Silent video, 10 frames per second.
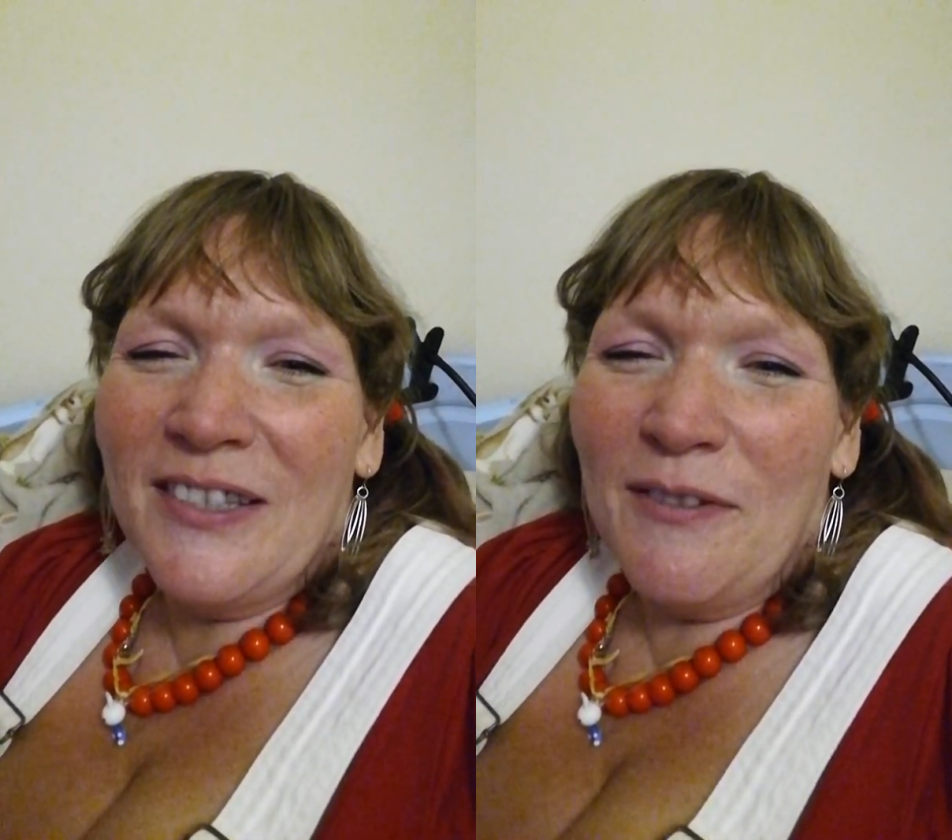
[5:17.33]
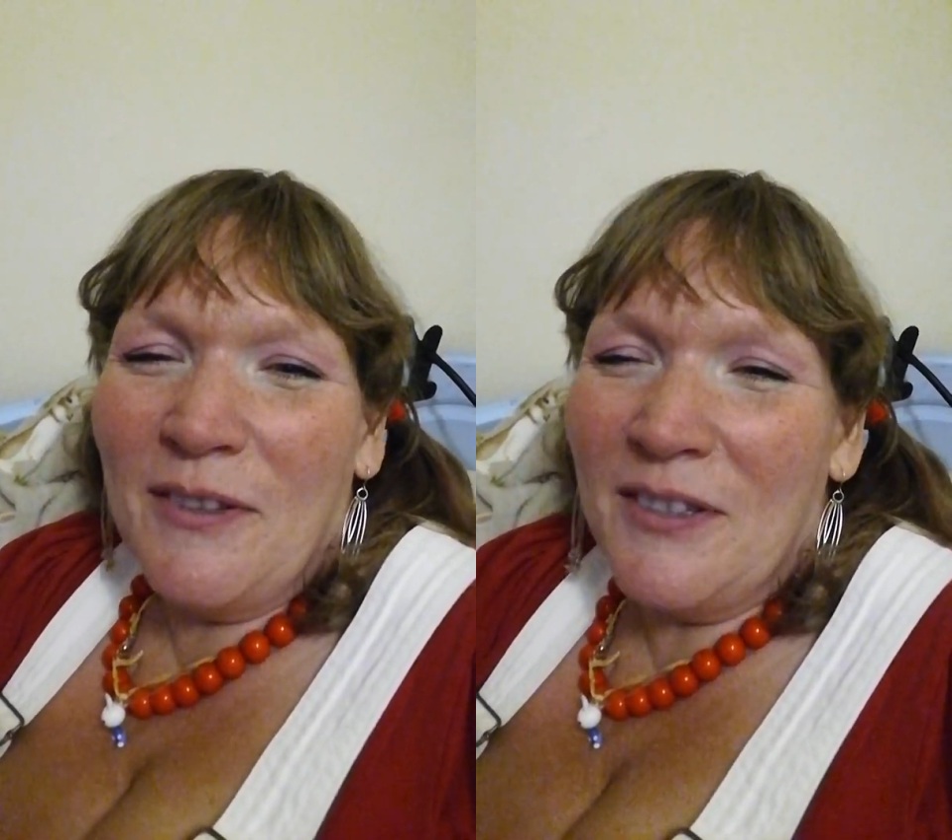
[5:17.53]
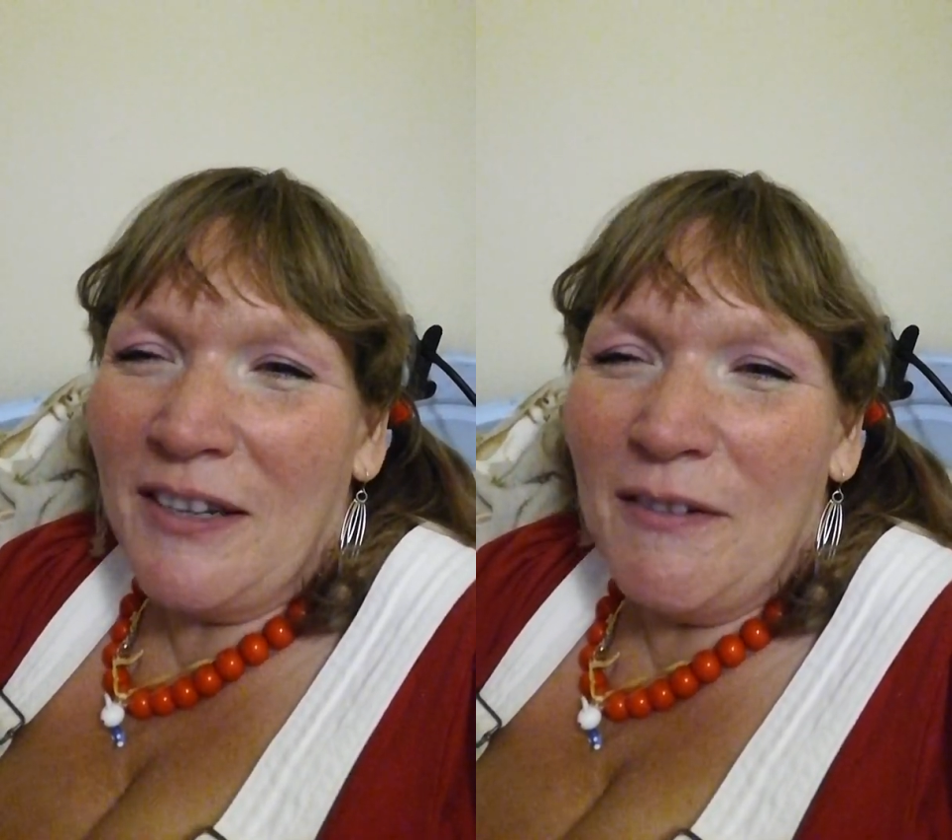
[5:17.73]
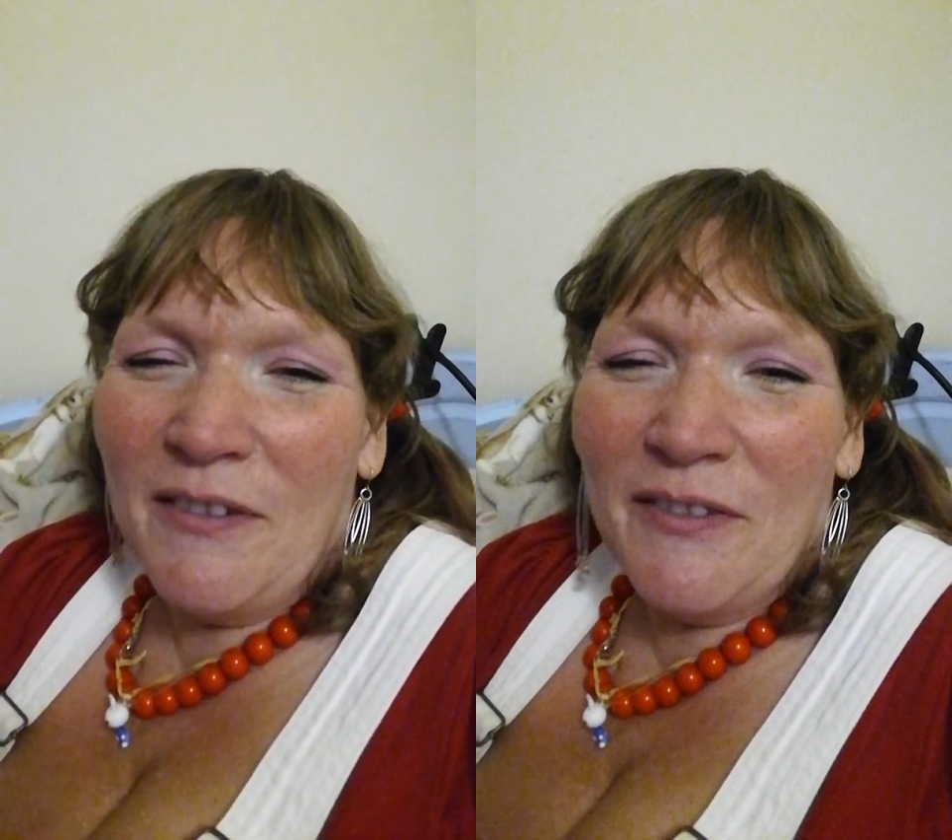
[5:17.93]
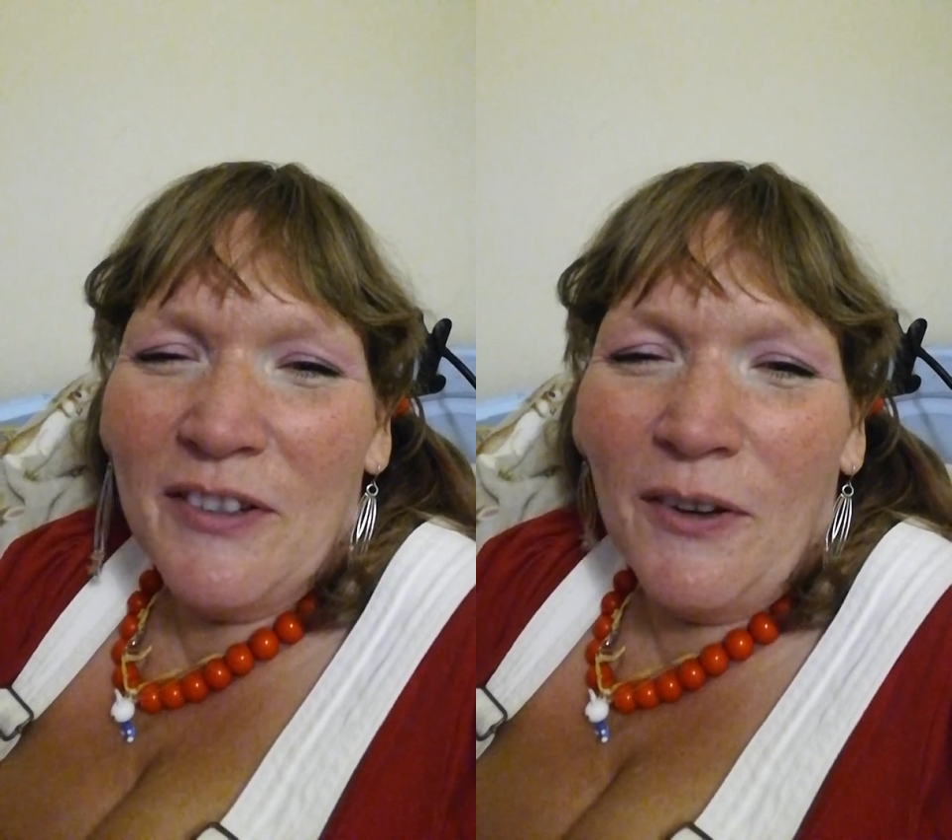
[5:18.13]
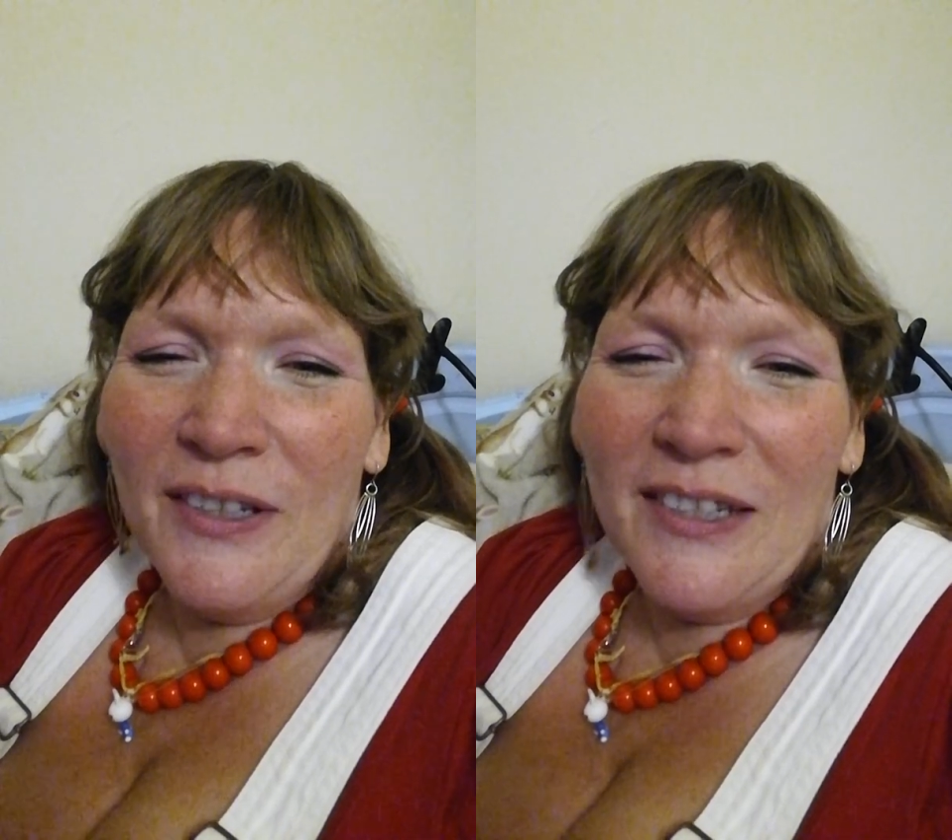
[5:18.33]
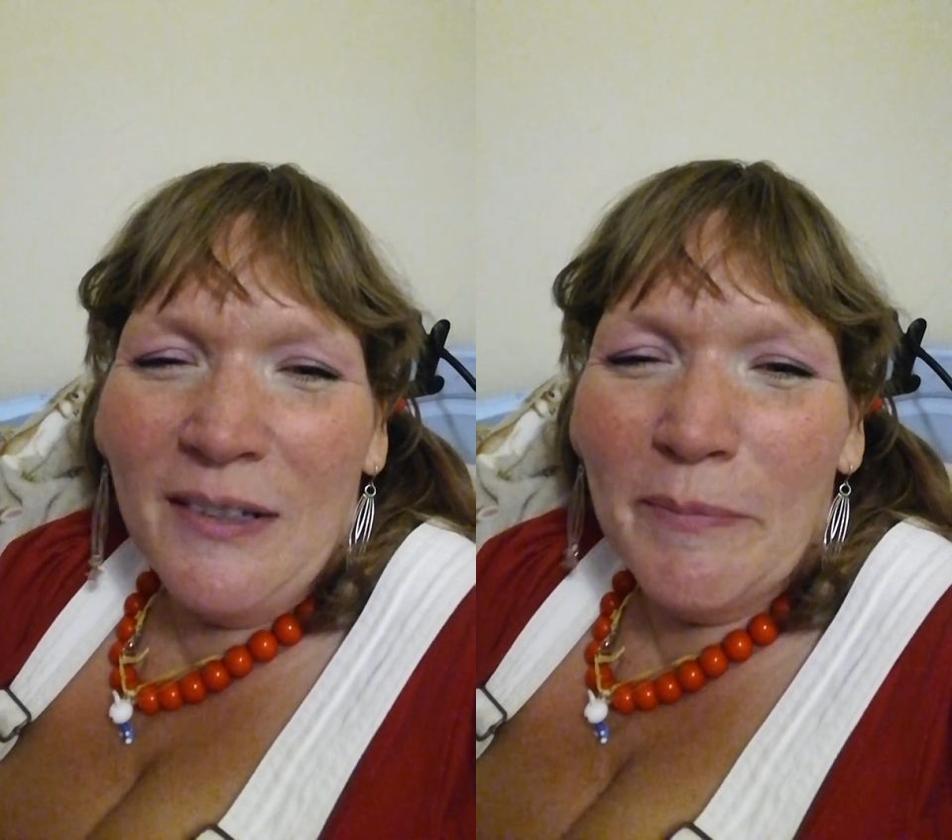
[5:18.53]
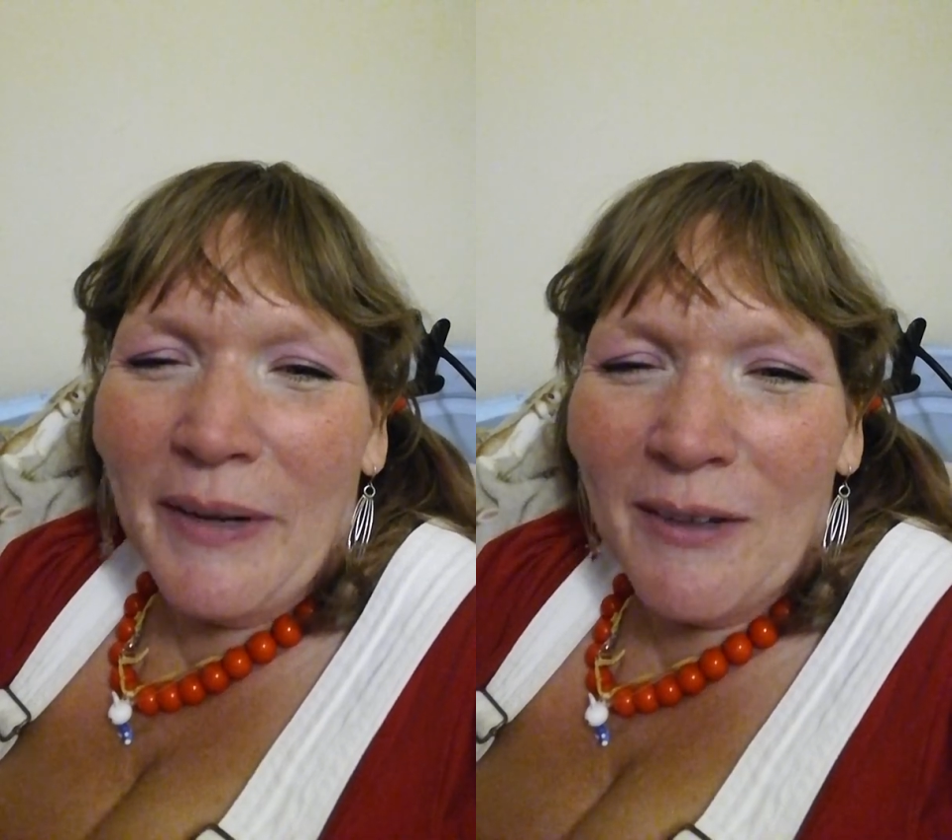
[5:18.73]
if there's anything for
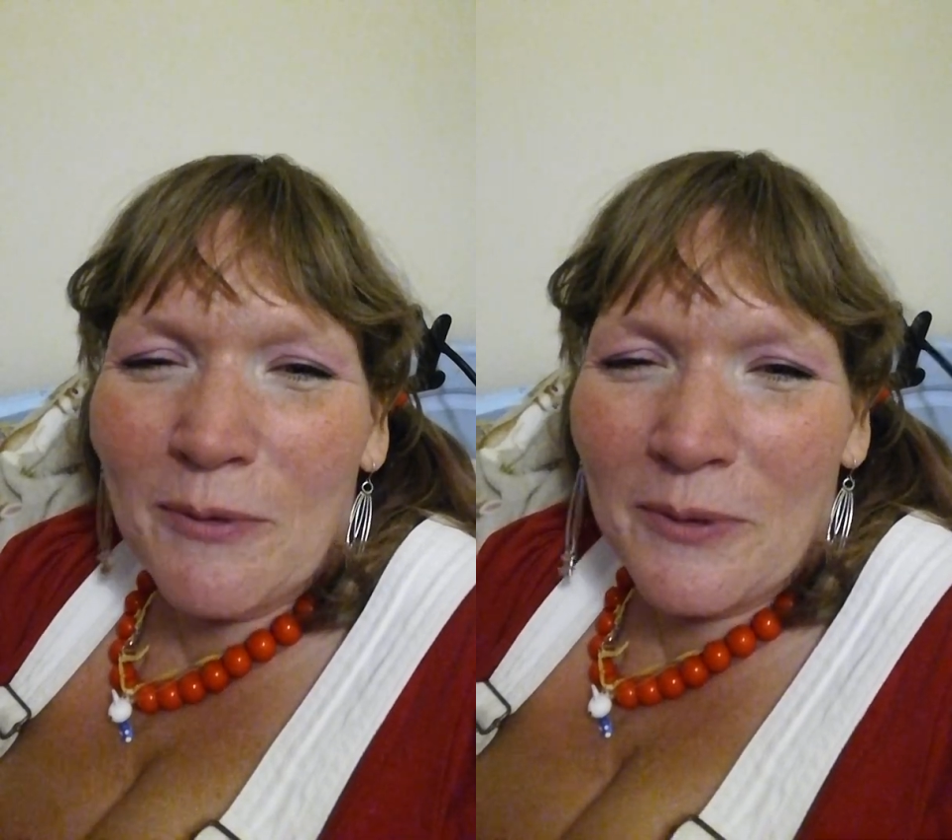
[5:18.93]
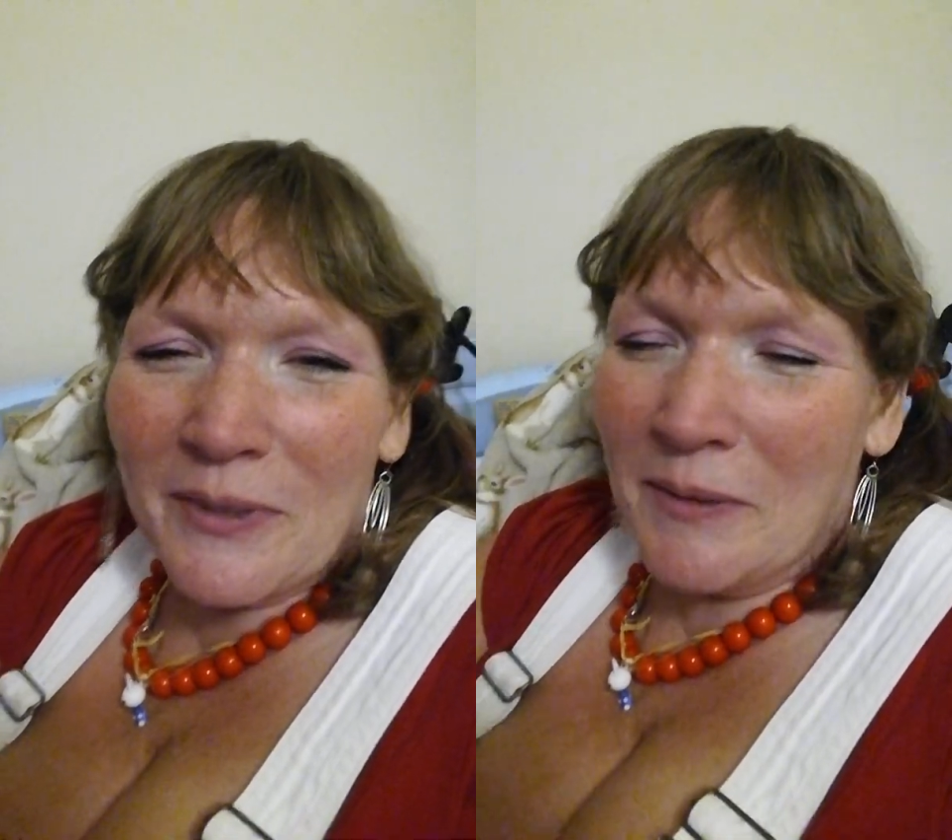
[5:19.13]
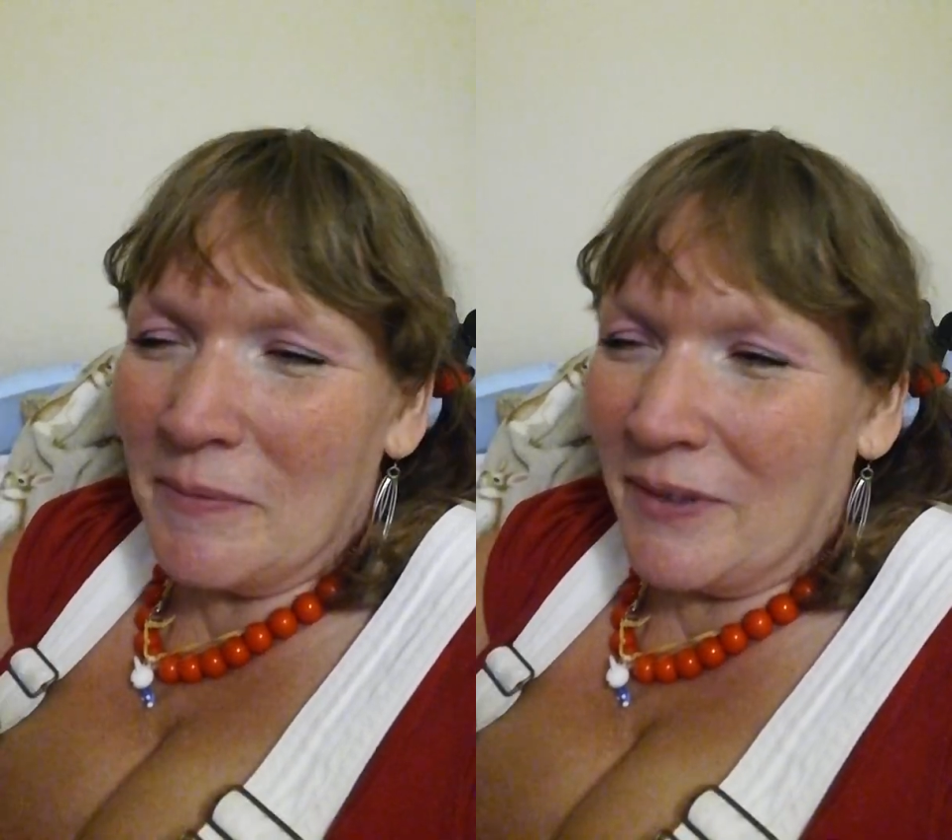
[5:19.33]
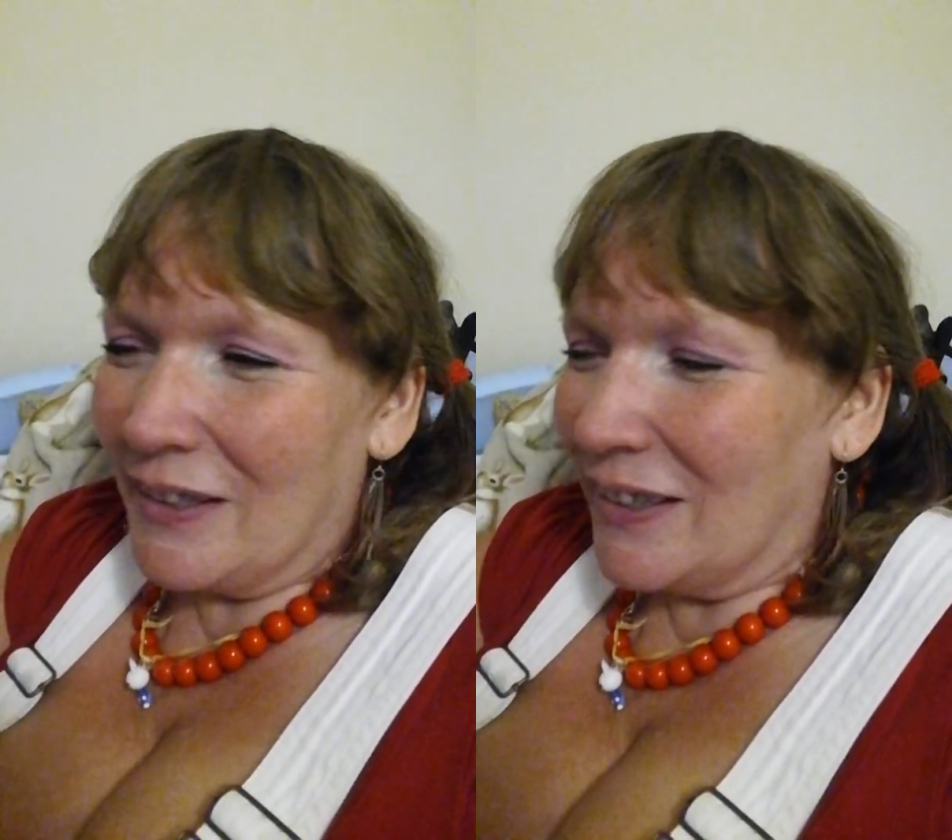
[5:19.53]
£19 or something.